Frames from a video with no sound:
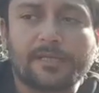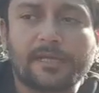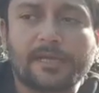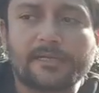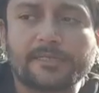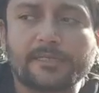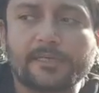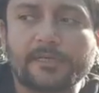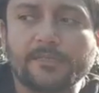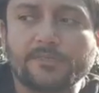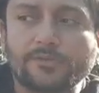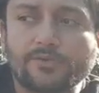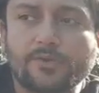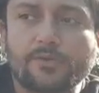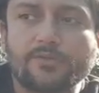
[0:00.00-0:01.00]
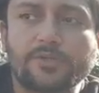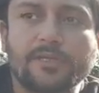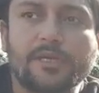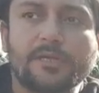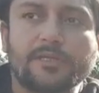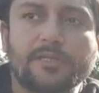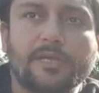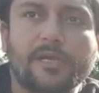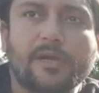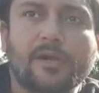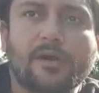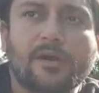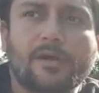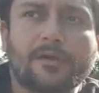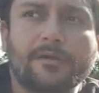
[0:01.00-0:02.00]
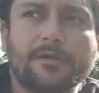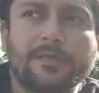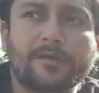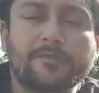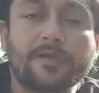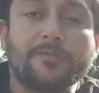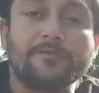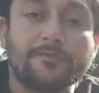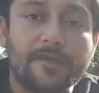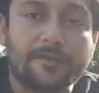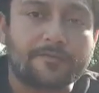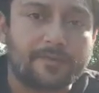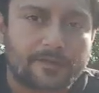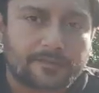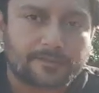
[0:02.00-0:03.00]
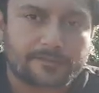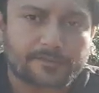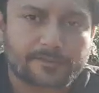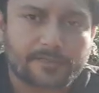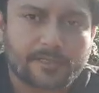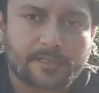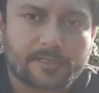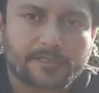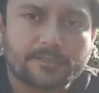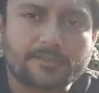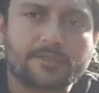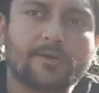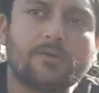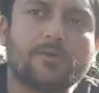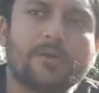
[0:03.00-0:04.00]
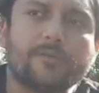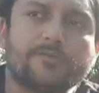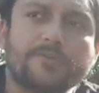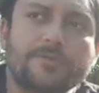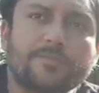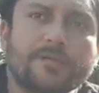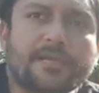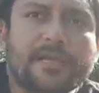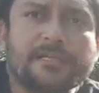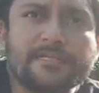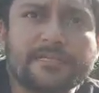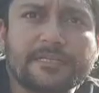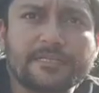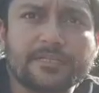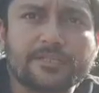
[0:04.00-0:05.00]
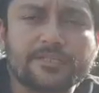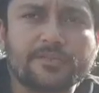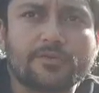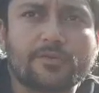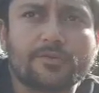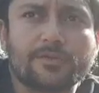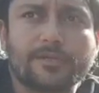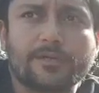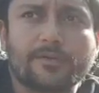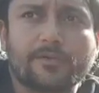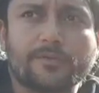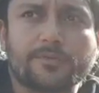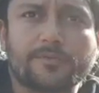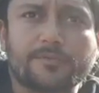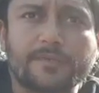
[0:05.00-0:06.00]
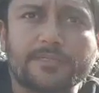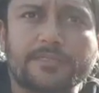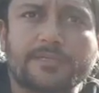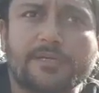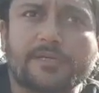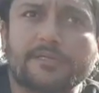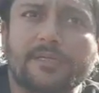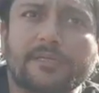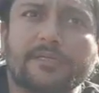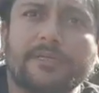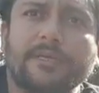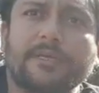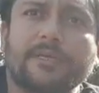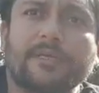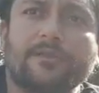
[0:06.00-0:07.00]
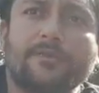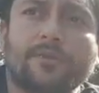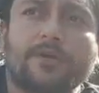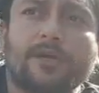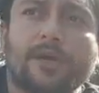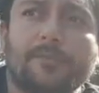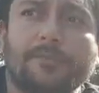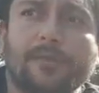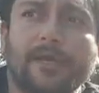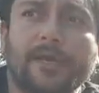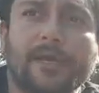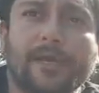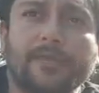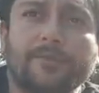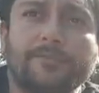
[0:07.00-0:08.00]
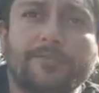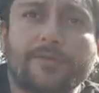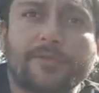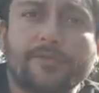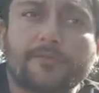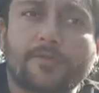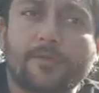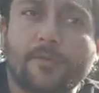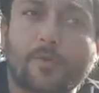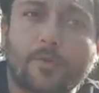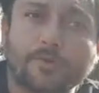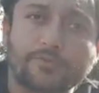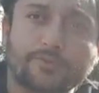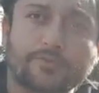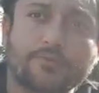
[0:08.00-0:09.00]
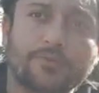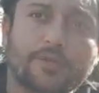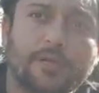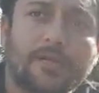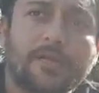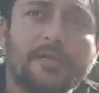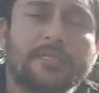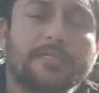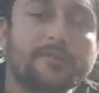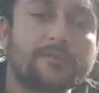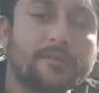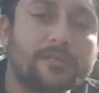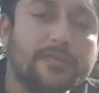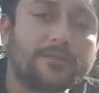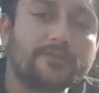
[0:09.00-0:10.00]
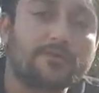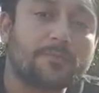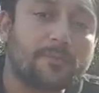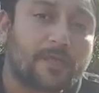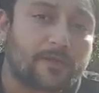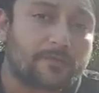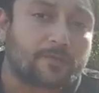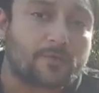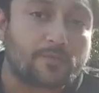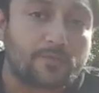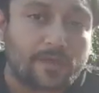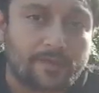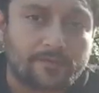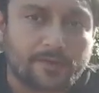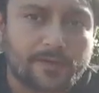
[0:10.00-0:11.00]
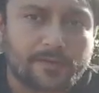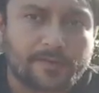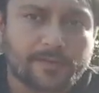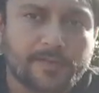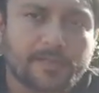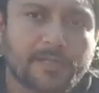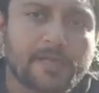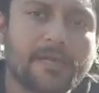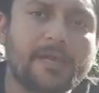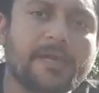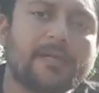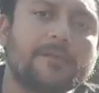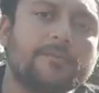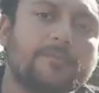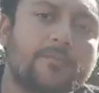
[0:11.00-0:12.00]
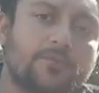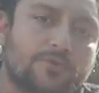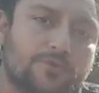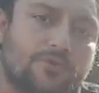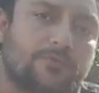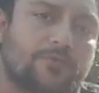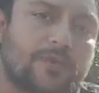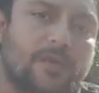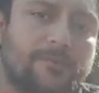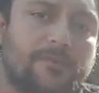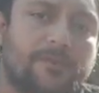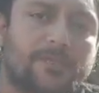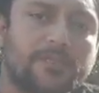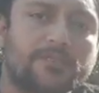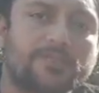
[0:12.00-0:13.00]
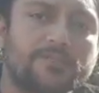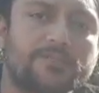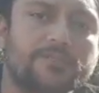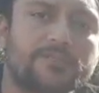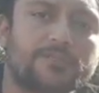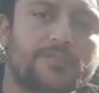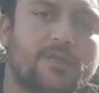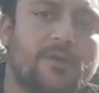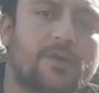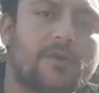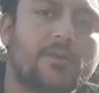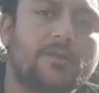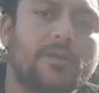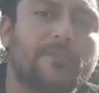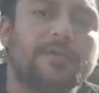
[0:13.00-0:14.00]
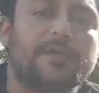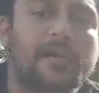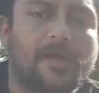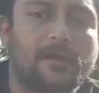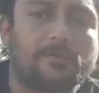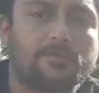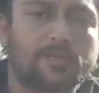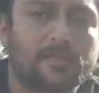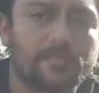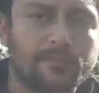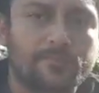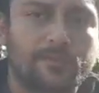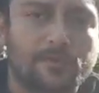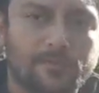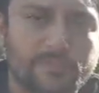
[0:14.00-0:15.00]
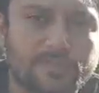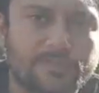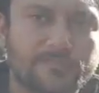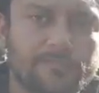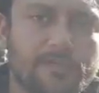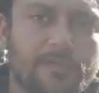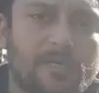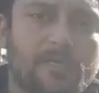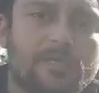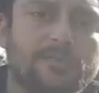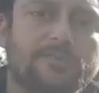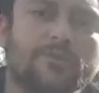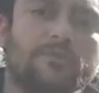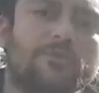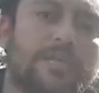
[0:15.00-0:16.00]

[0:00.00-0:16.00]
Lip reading: that they are giving waivers. So if somebody has a condition on their visa that they cannot apply any further from onshore, they will need to apply for a waiver, and most of the applications are coming out as positive. So